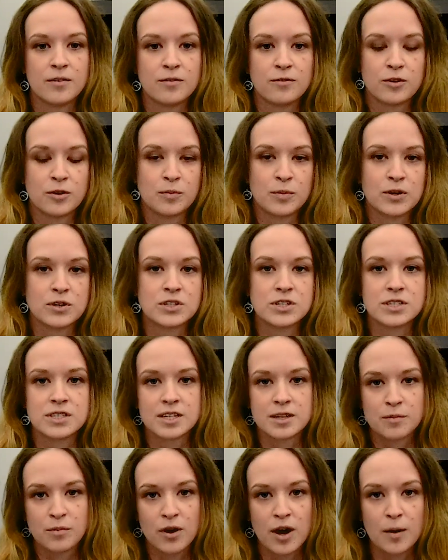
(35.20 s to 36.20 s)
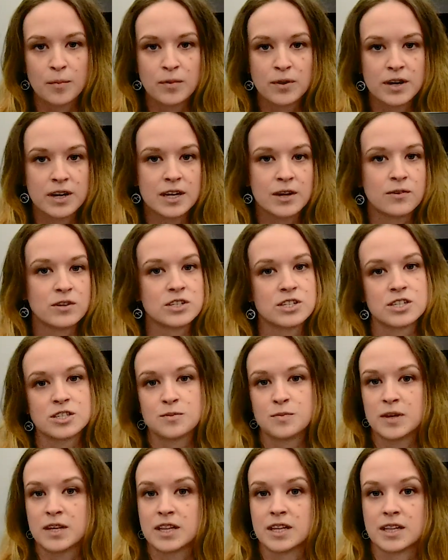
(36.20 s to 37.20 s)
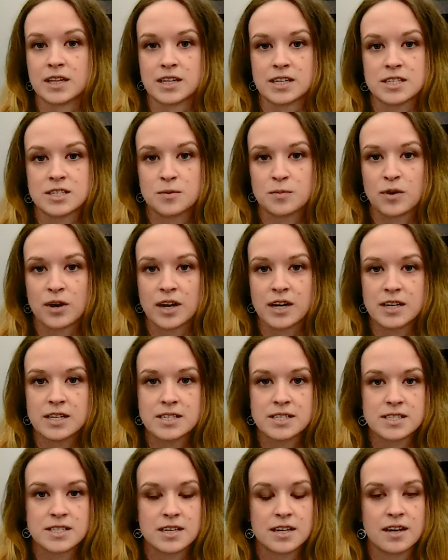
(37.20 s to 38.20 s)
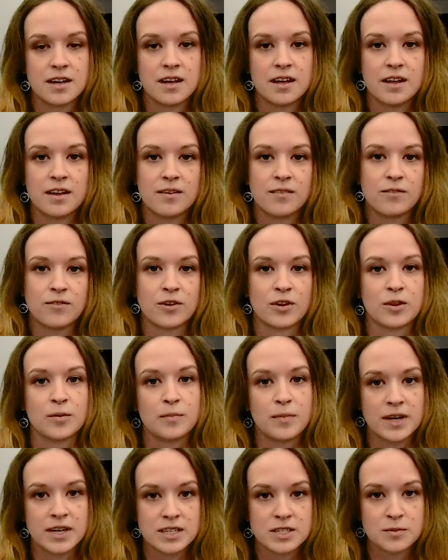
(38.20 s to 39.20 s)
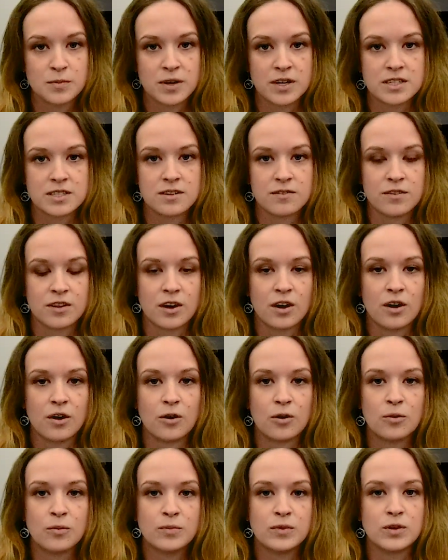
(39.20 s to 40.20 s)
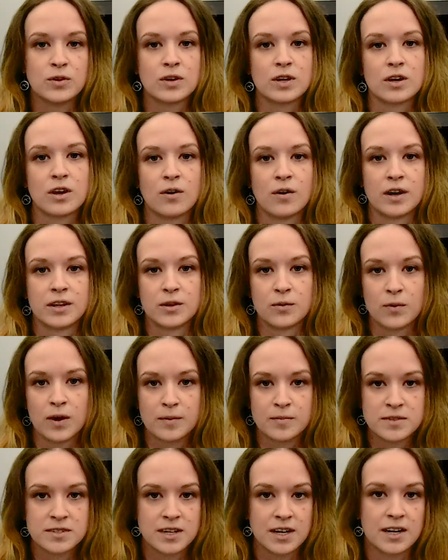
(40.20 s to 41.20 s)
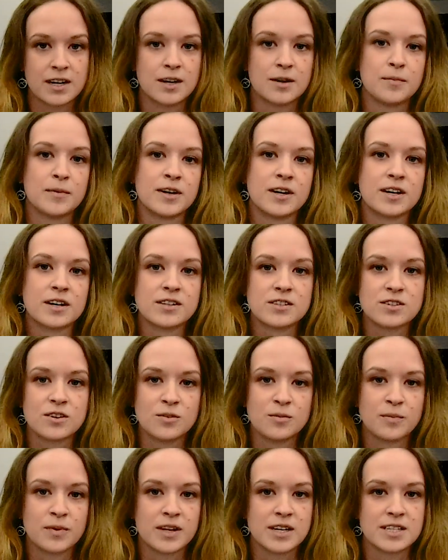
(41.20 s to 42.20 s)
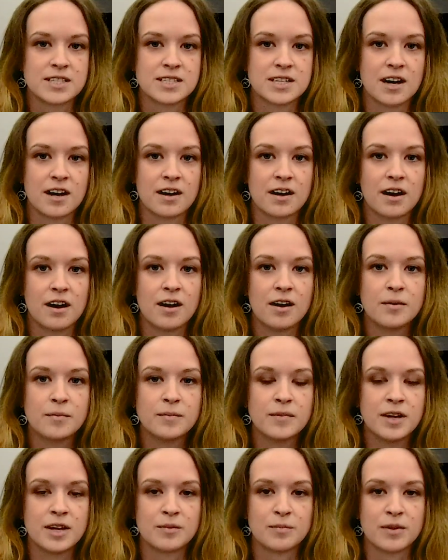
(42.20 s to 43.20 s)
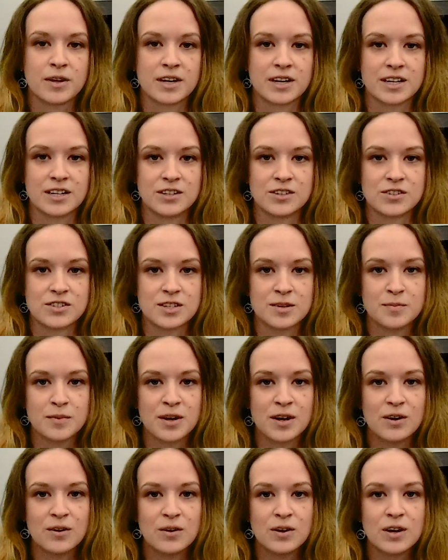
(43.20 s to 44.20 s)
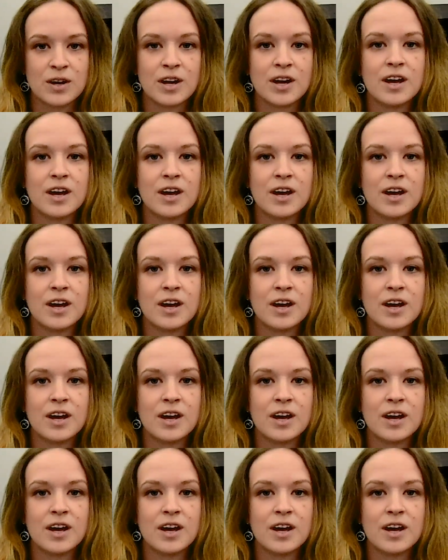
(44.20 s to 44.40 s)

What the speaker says: For purchasing property, it would just be the list price. For the base price of the home, you can go on the website at americashomeplace.com and plug in your zip code,